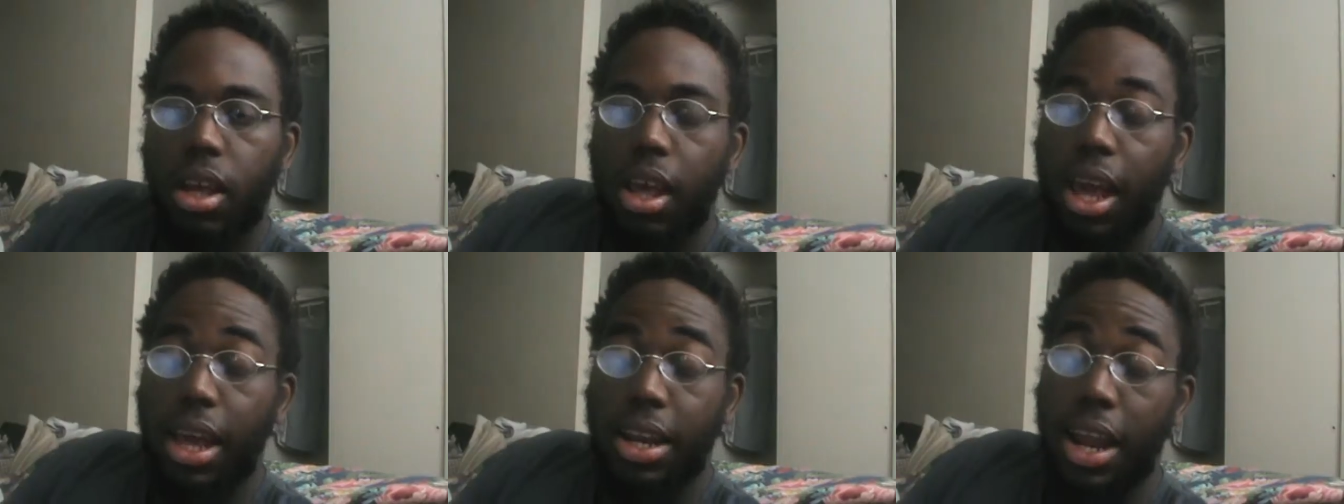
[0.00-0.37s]

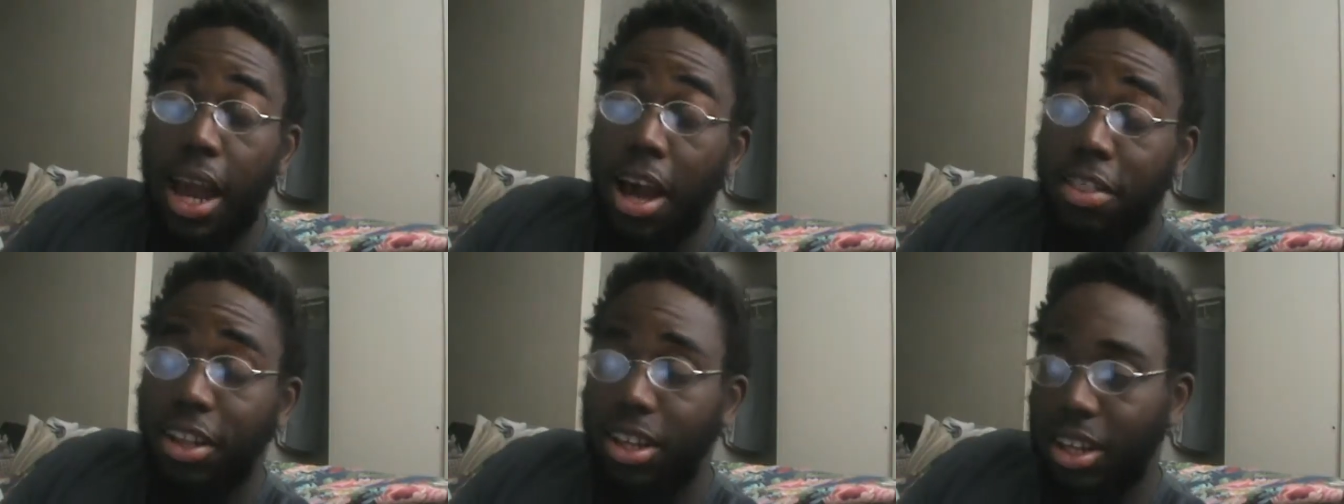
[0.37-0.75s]
And
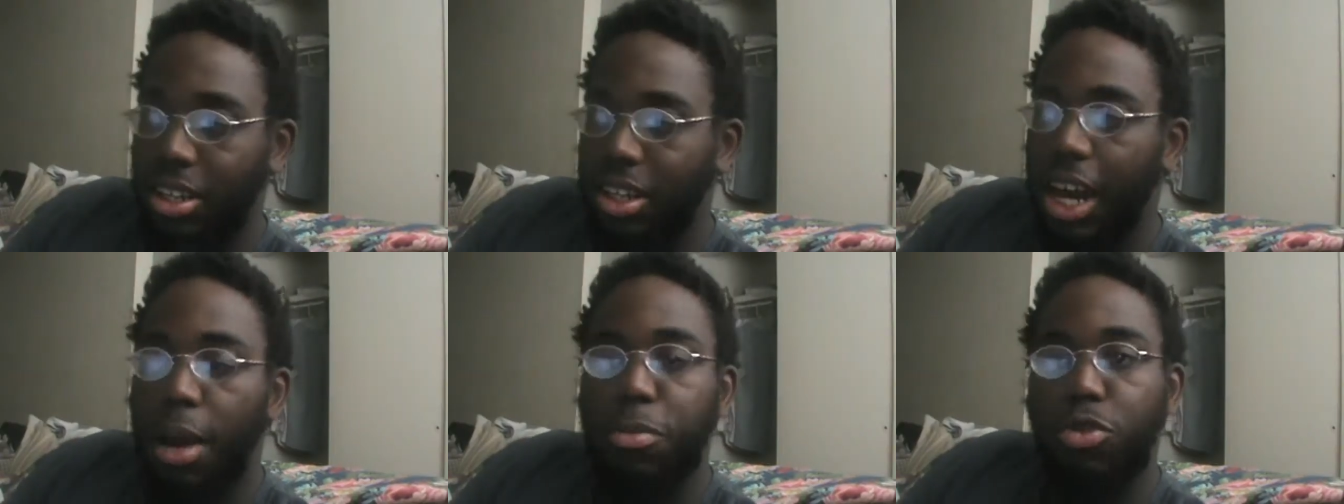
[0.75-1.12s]
now that the
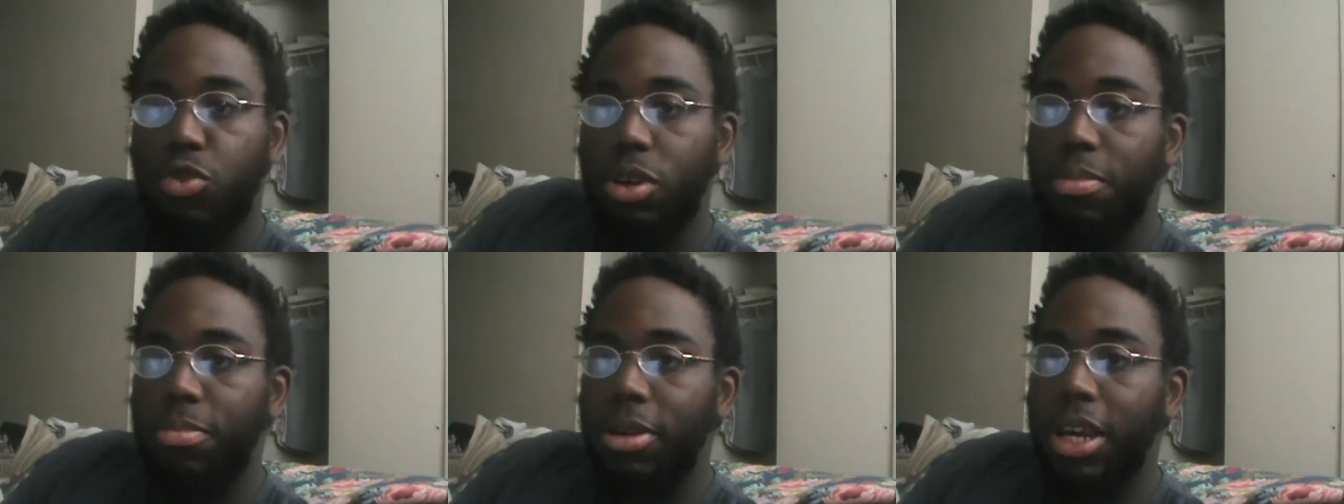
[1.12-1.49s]
top
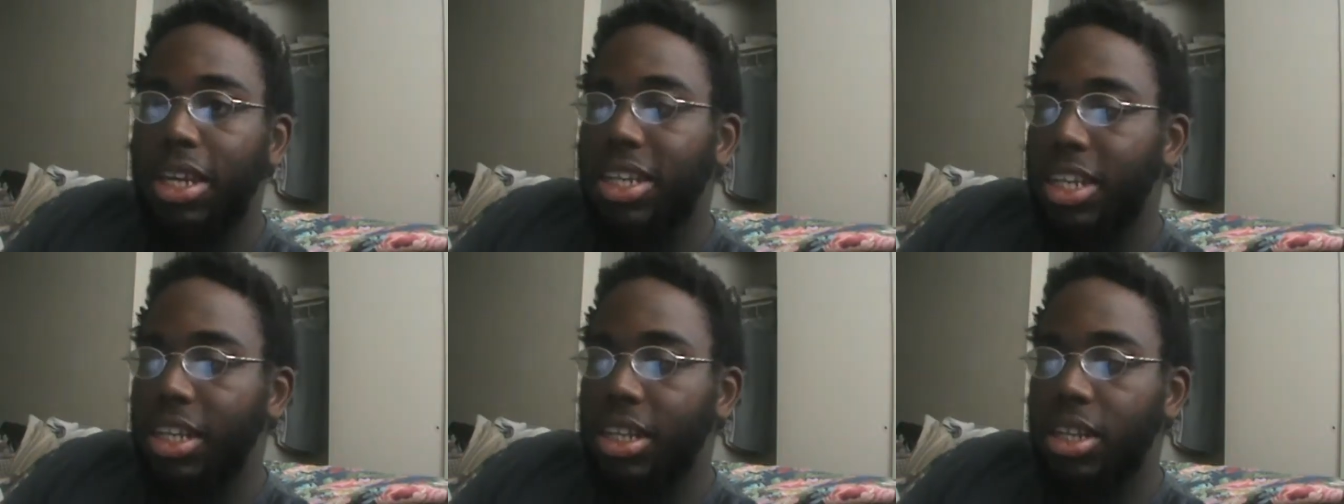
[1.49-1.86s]
3
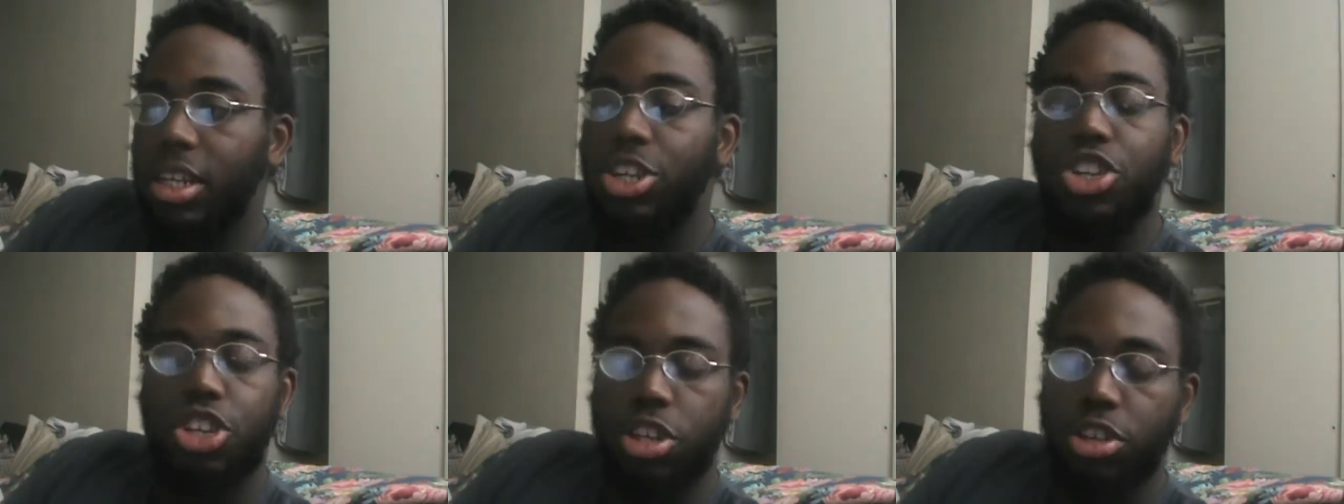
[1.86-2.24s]
picks in
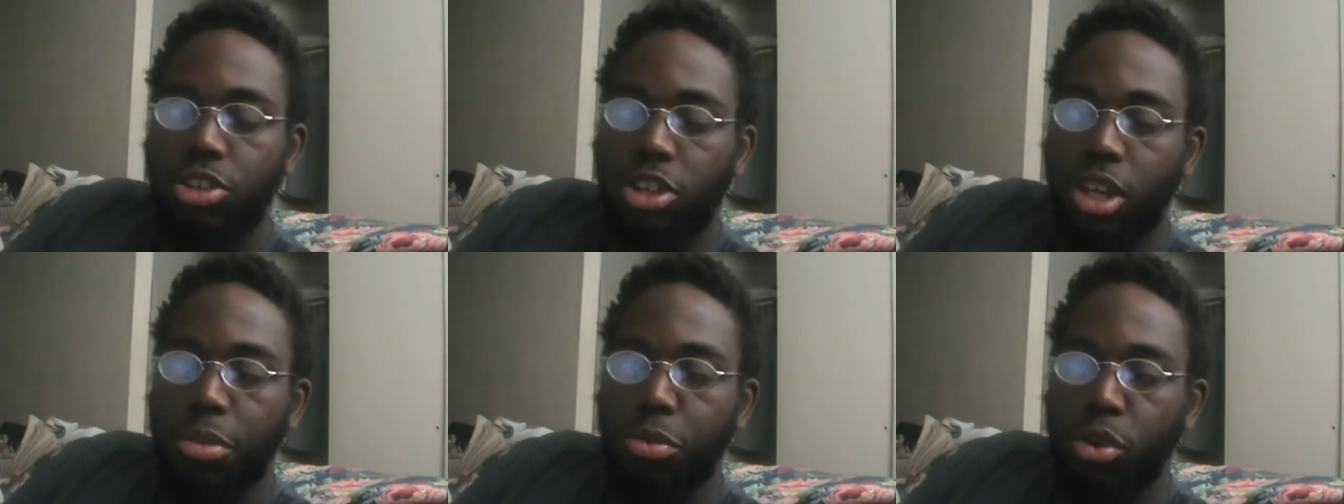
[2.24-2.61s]
this
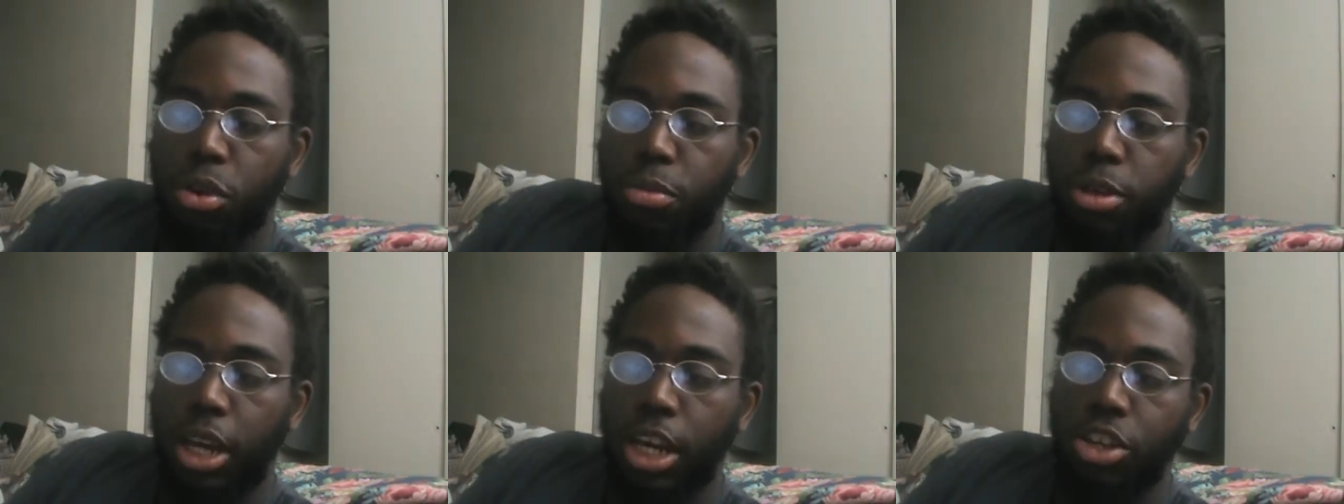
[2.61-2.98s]
year's
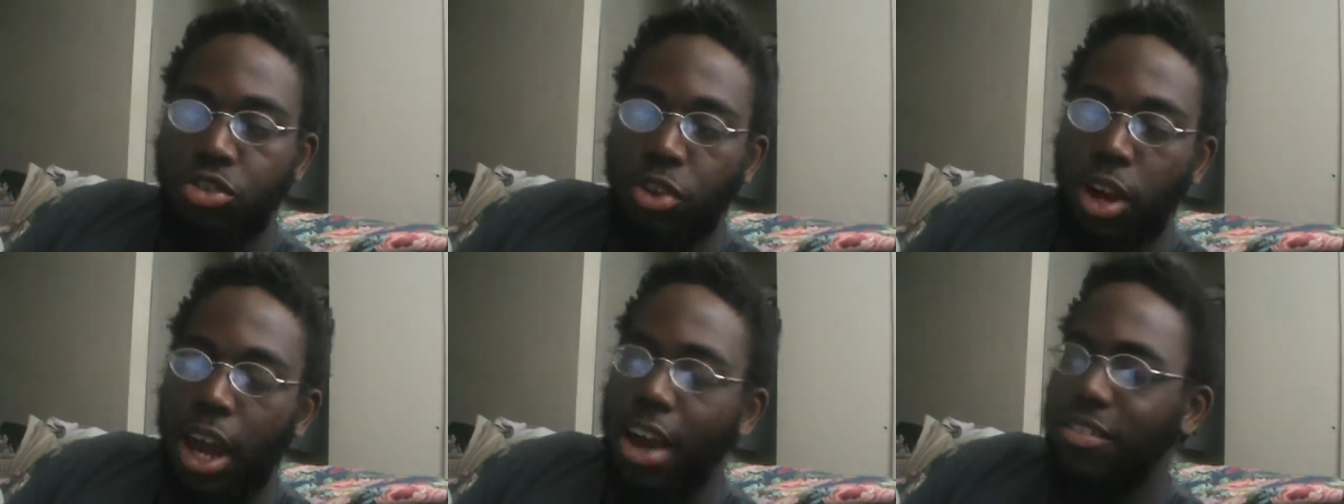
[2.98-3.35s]
WNBA
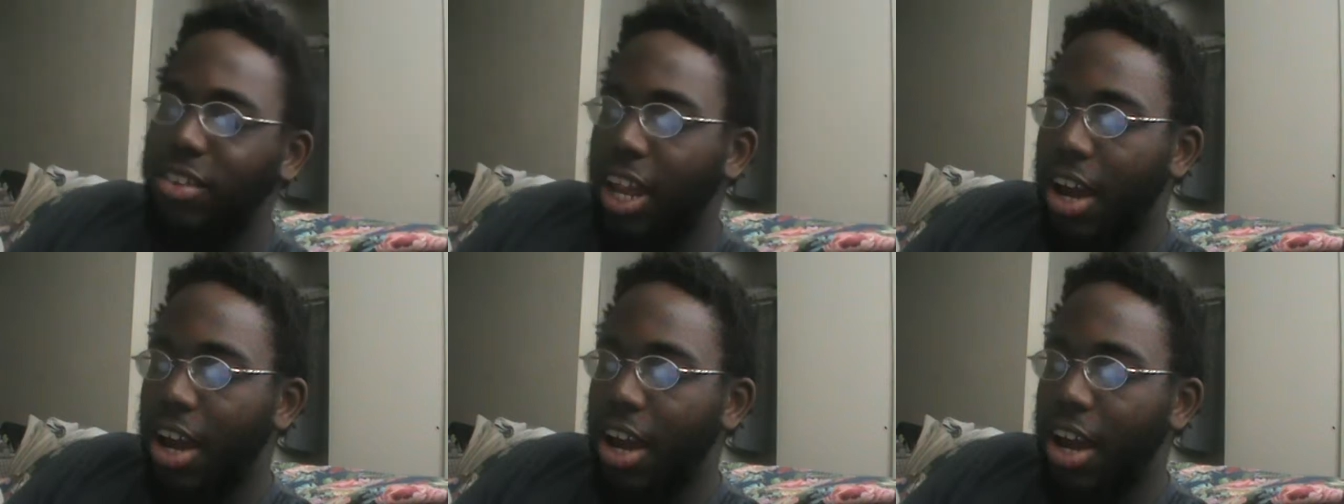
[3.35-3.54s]
draft